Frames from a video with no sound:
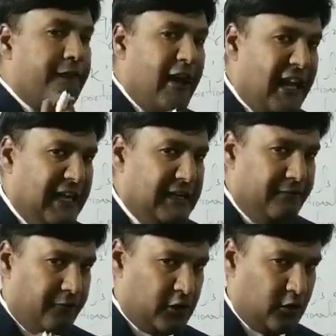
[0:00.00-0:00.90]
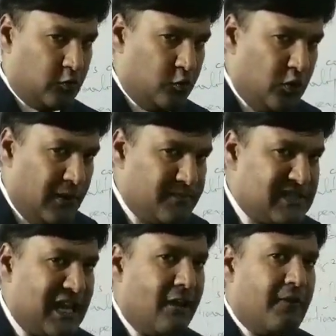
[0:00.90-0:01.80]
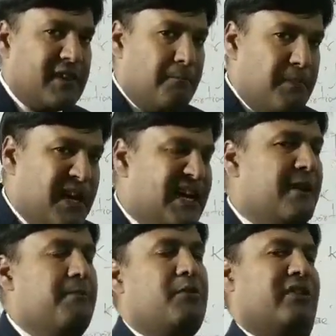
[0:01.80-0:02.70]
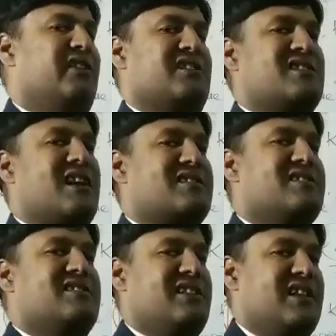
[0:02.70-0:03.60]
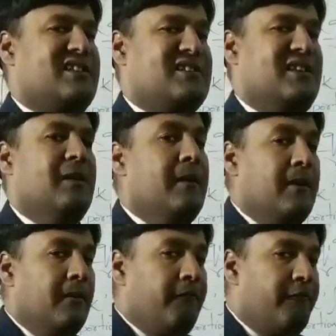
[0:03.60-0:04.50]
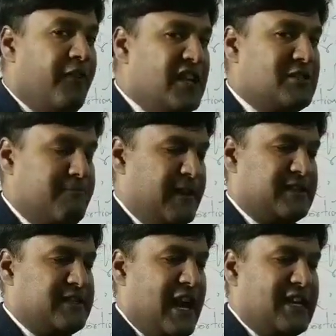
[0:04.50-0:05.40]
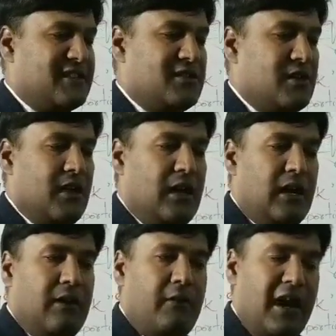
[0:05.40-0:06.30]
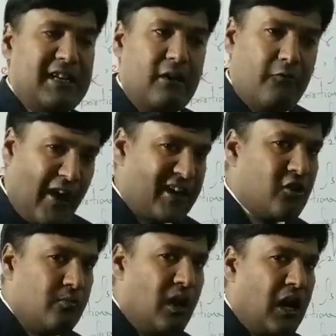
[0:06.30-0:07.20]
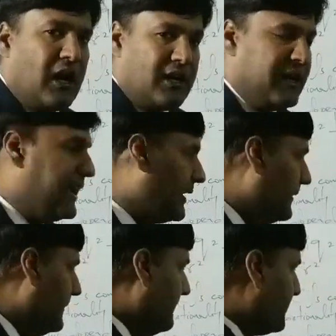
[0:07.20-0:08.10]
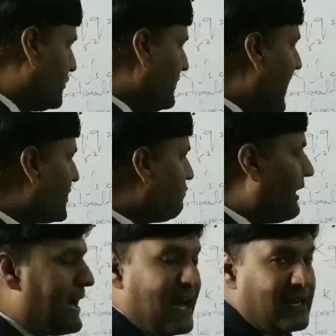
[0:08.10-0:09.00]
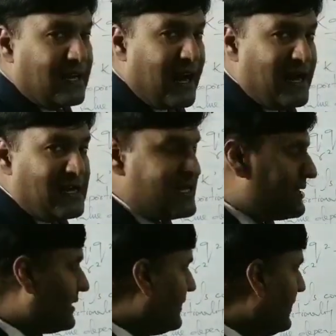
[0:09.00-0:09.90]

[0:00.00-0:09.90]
valid for the Coulombs law when the medium between the charges is free space, that is either vacuum or air. So that's why I write